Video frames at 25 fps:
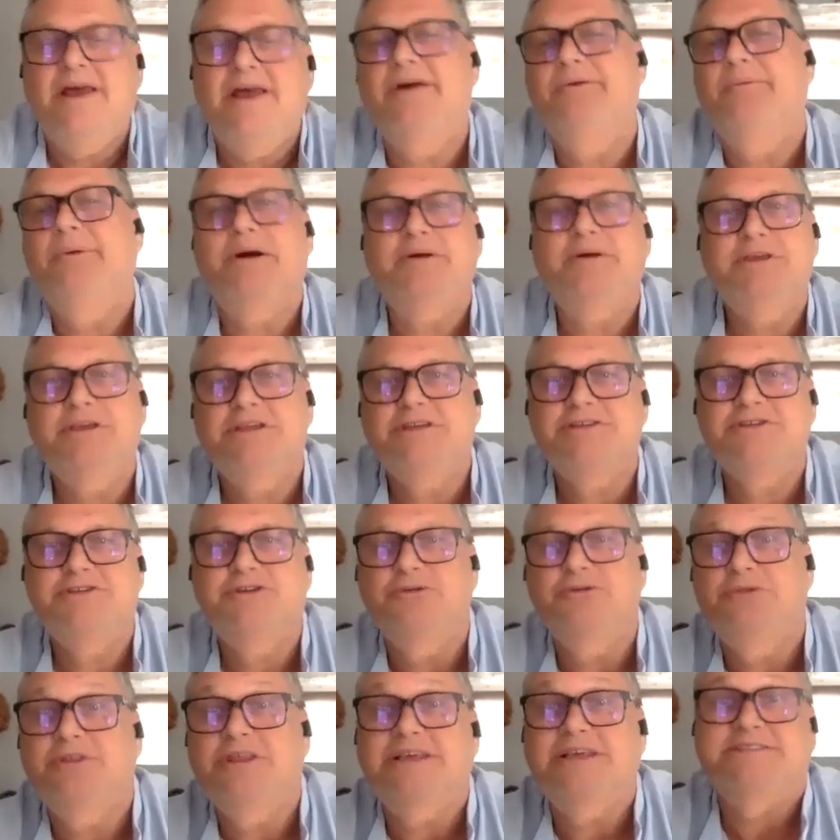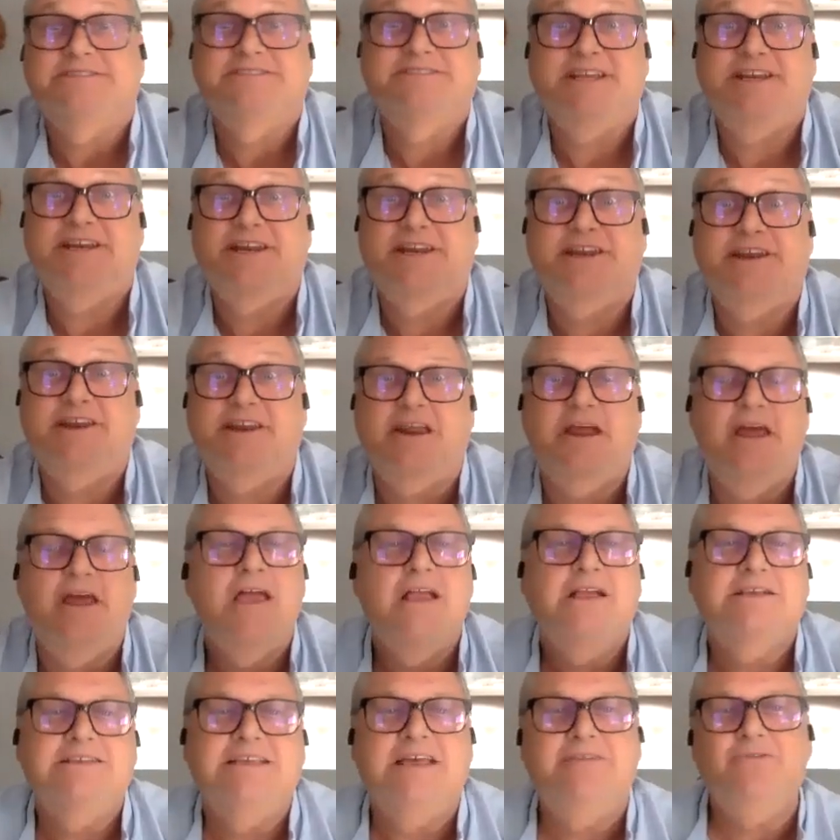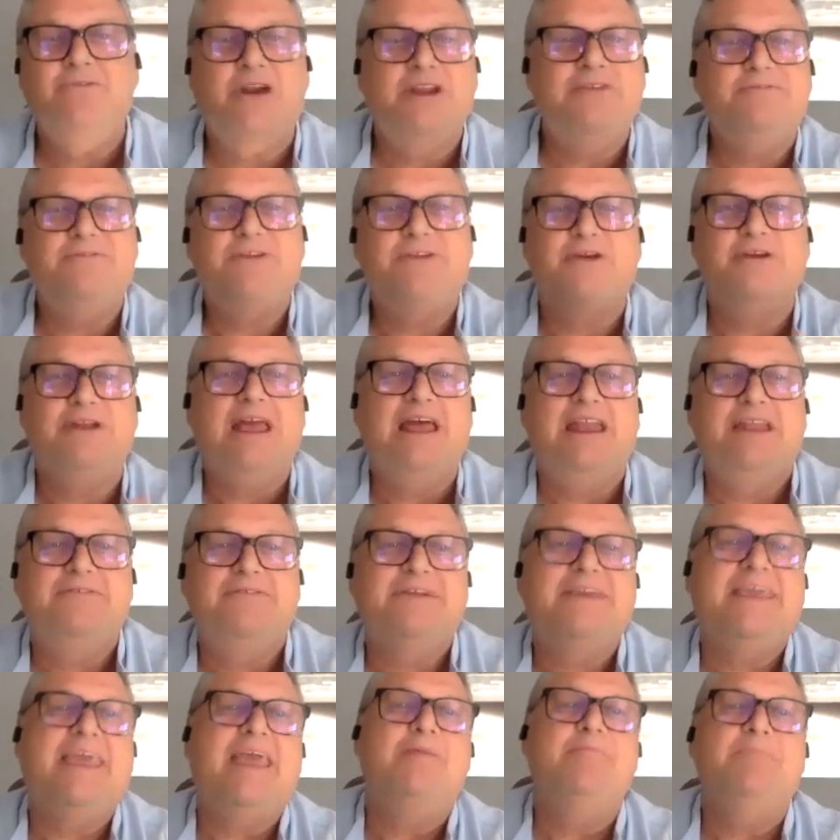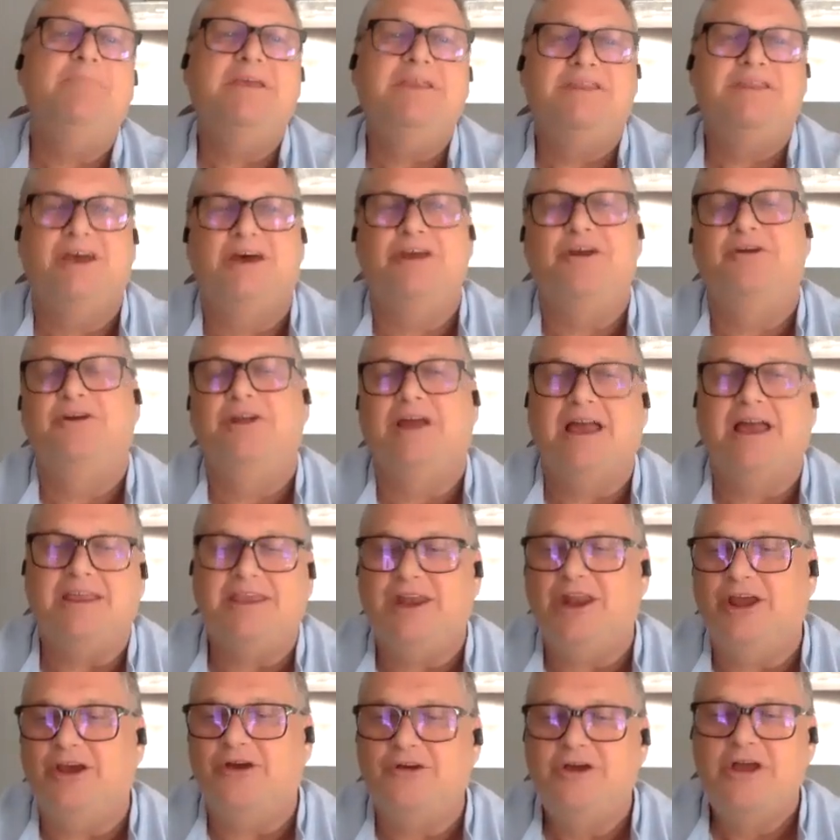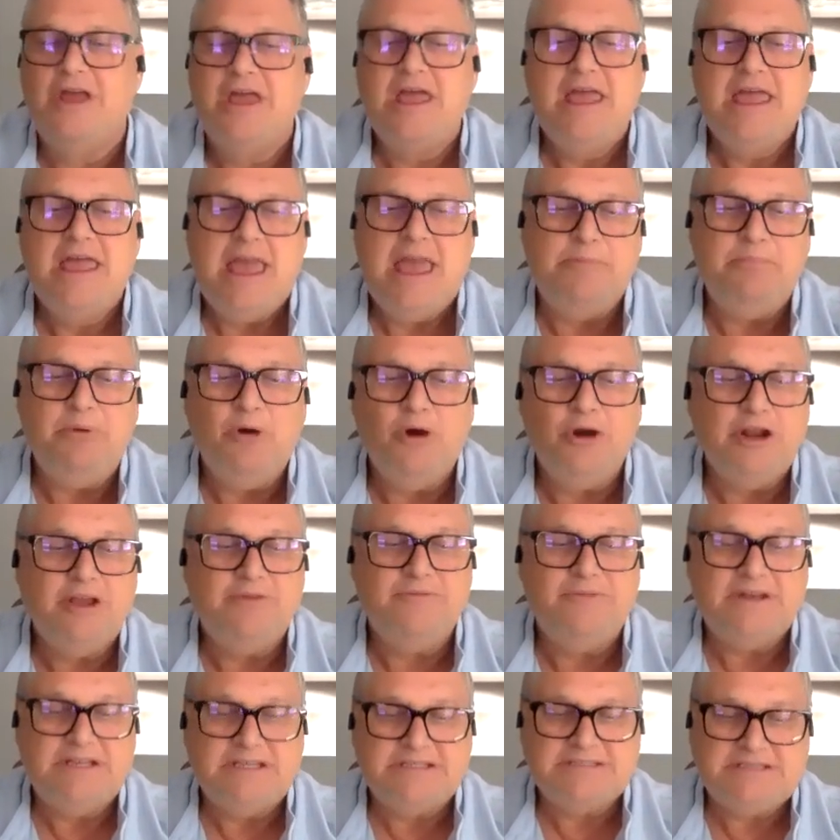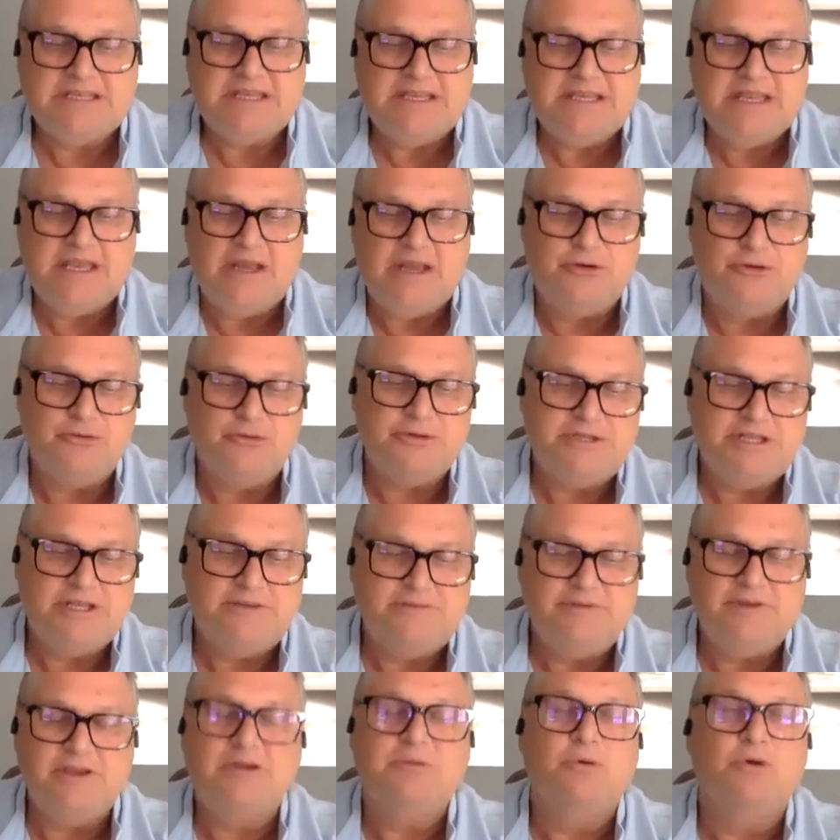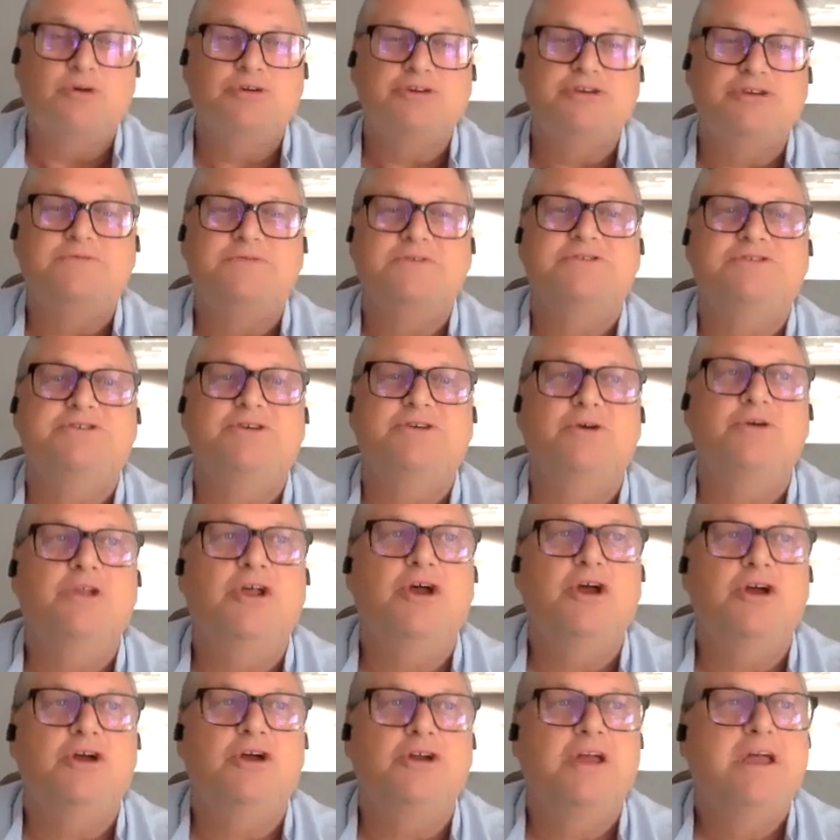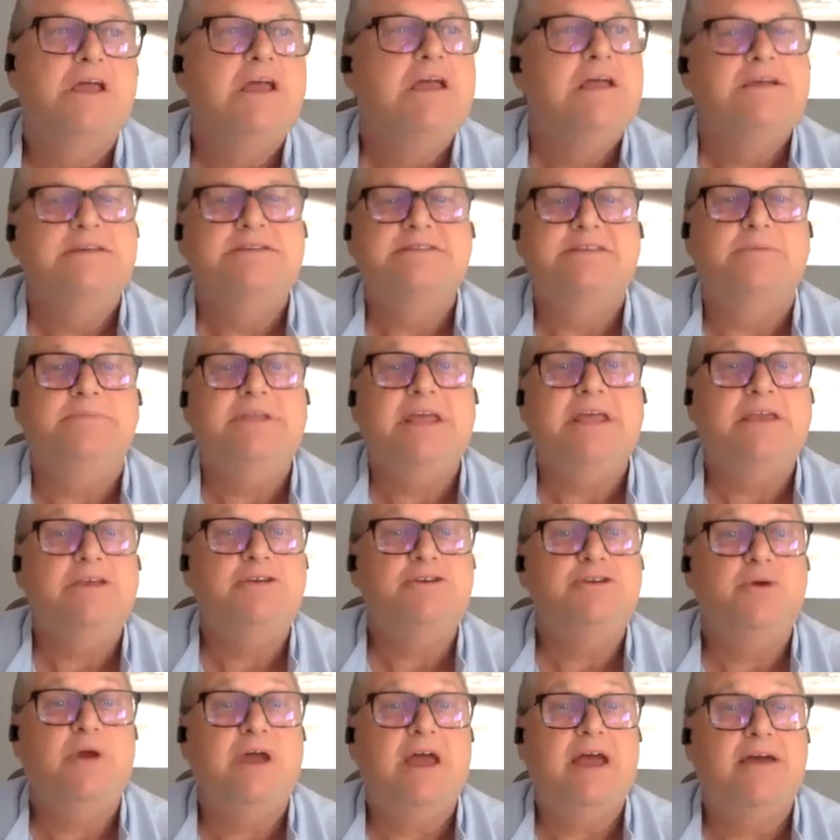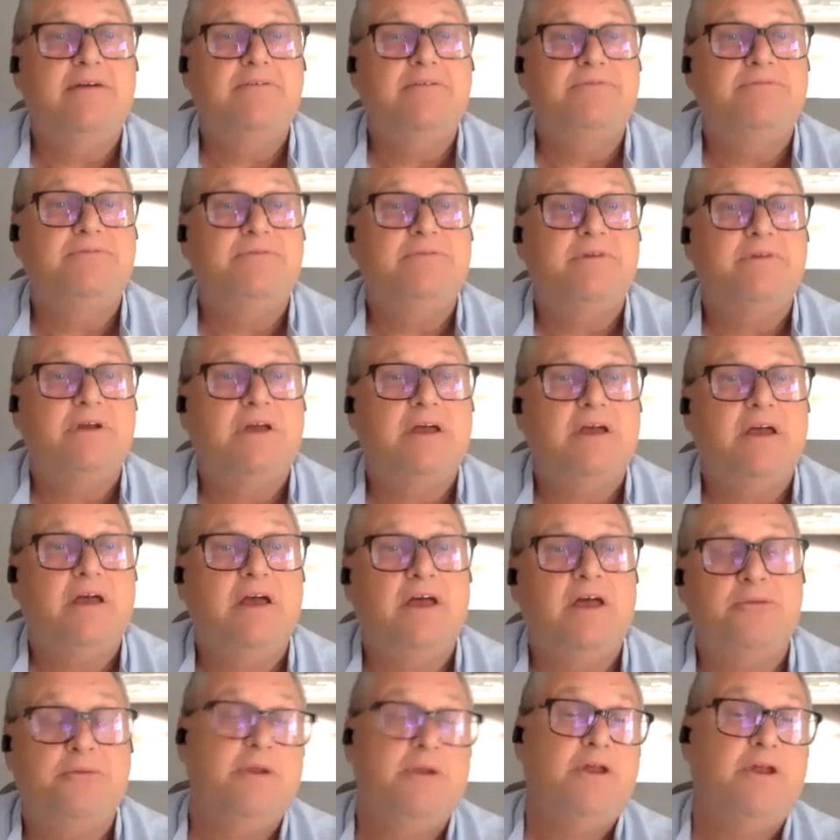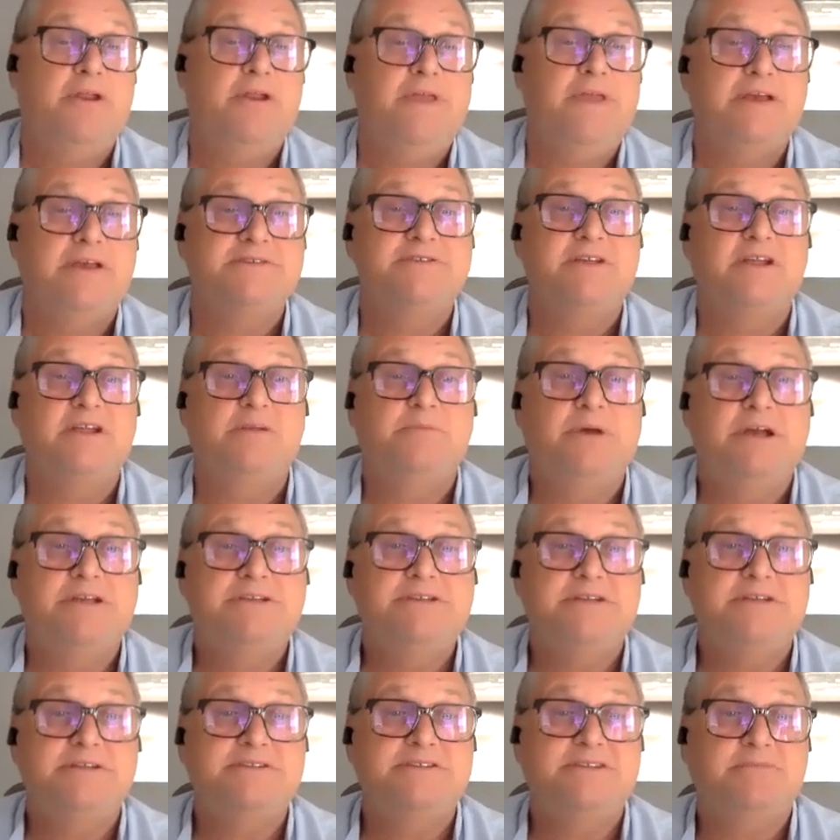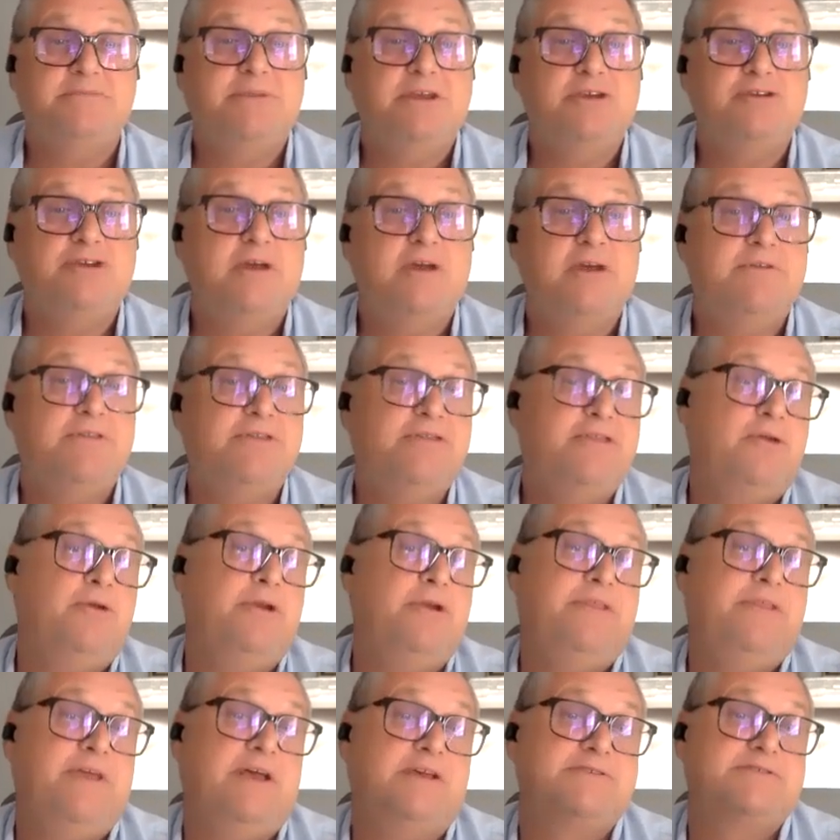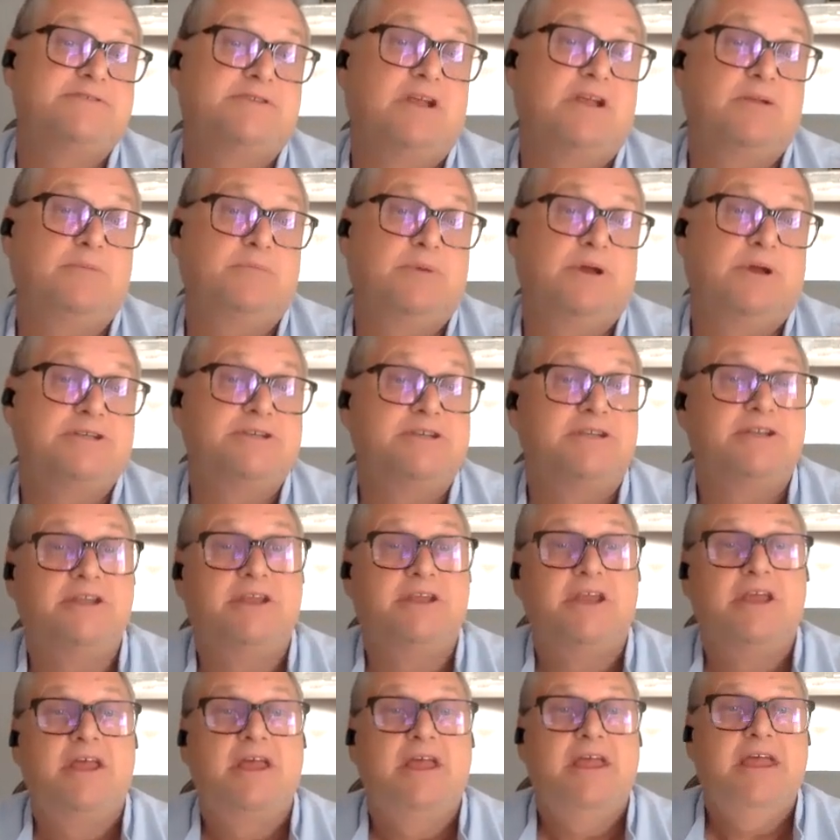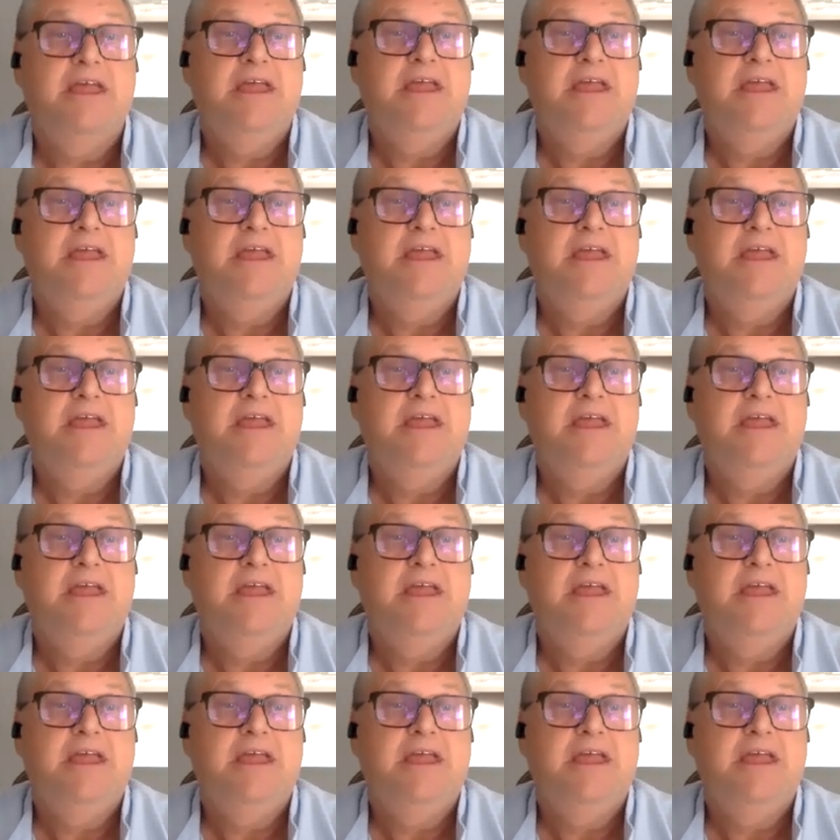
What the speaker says: Oh, why don't you just do this? Because I've already figured out if it can be done or not, you know. And part of it is, you know, doing TV commercials for so long. Some days you have a $300,000 budget, and some days you have a $30,000 budget.